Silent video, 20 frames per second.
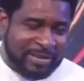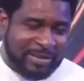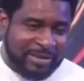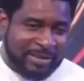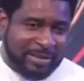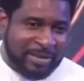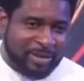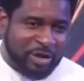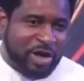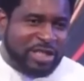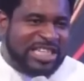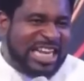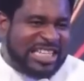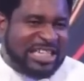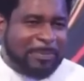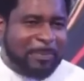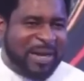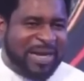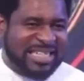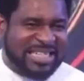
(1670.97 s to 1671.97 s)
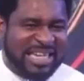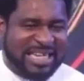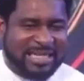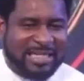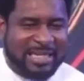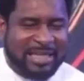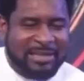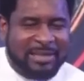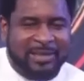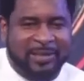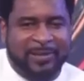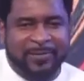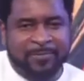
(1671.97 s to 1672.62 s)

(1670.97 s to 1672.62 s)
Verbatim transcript: Just let it pass like that.